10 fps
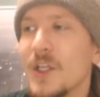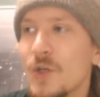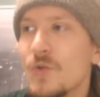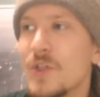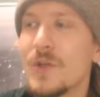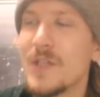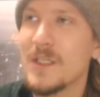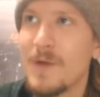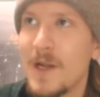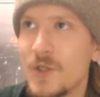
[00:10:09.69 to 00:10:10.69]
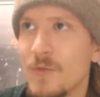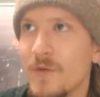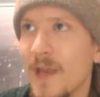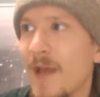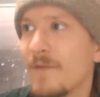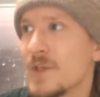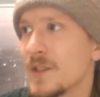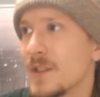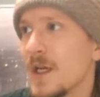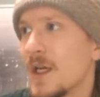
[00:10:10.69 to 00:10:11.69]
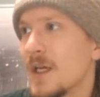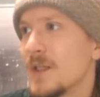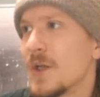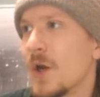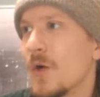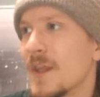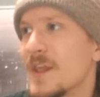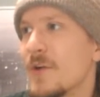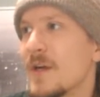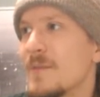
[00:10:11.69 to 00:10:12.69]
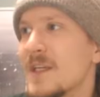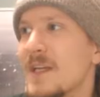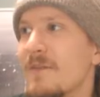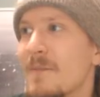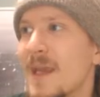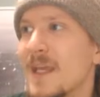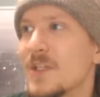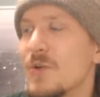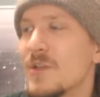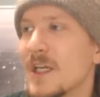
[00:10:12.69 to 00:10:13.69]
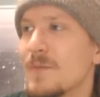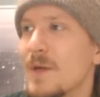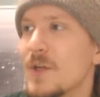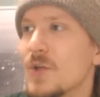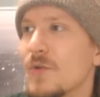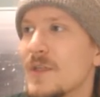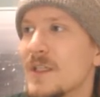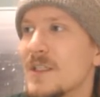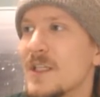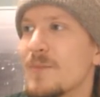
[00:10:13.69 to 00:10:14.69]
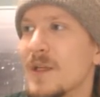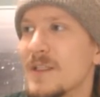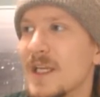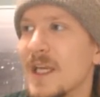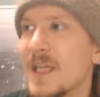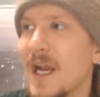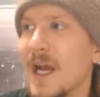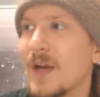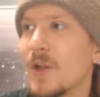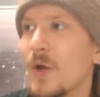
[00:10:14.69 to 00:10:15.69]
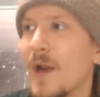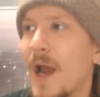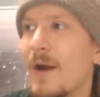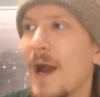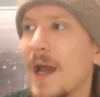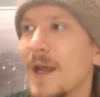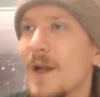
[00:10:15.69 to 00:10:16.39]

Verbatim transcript: Use those exponential moving averages. So Ethereum didn't even make it to its exponential resistance, but it did get that higher low and higher high.